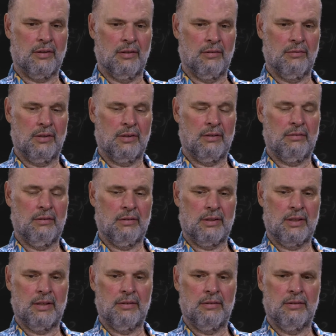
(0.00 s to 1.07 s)
You know,
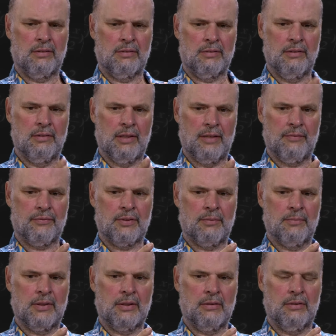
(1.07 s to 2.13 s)
you have
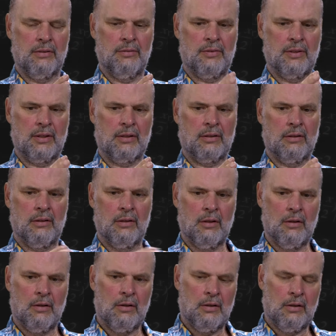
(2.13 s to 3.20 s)
something that you think
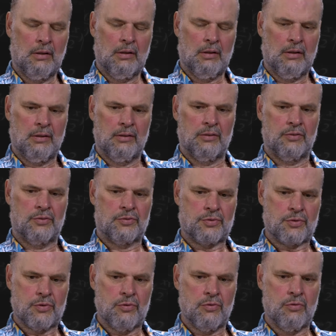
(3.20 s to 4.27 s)
is
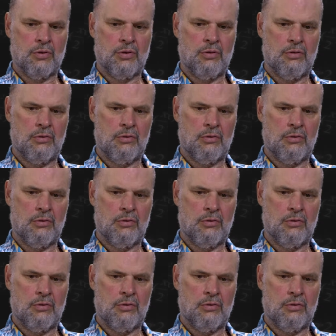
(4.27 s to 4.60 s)
true,